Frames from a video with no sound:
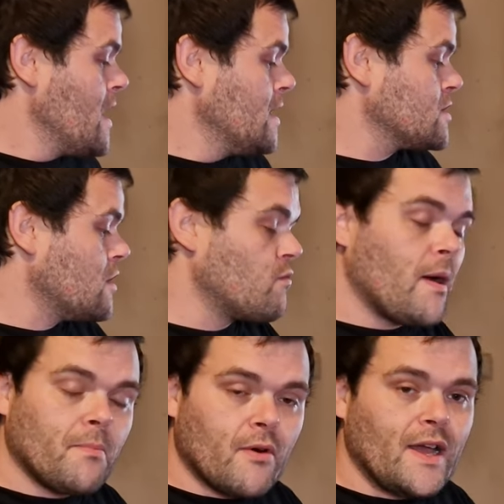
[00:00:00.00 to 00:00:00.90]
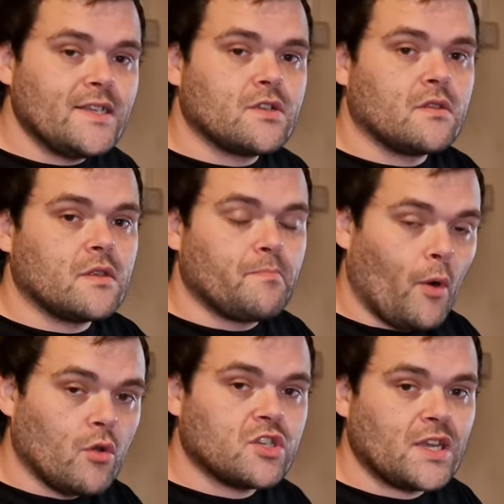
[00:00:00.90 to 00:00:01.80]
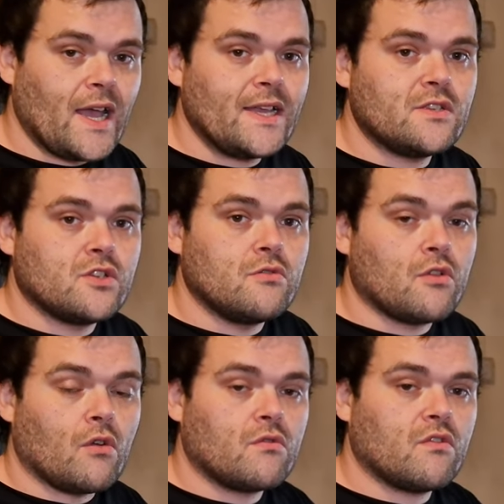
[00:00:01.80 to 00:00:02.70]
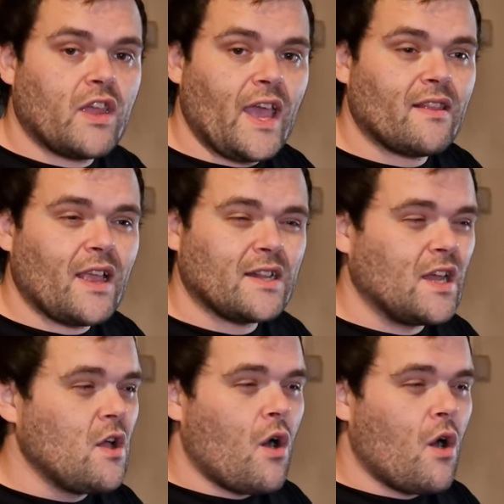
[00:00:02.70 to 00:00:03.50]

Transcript: It's got rubberized on the both sides, so you don't get that